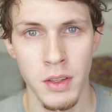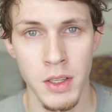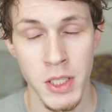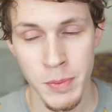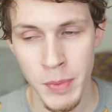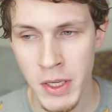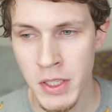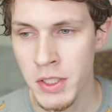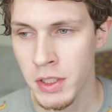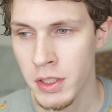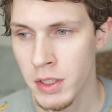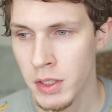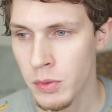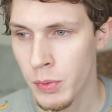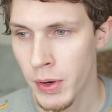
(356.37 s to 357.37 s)

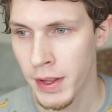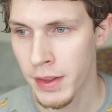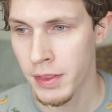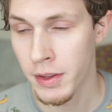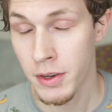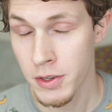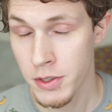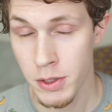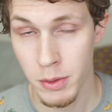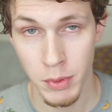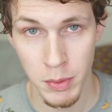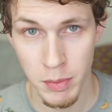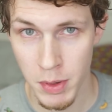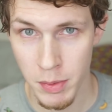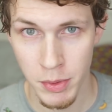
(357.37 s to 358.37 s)
especially when there are so
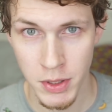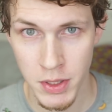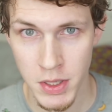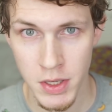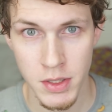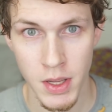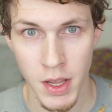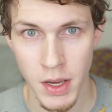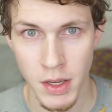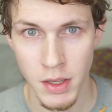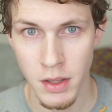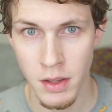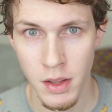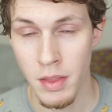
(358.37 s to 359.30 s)
many people in society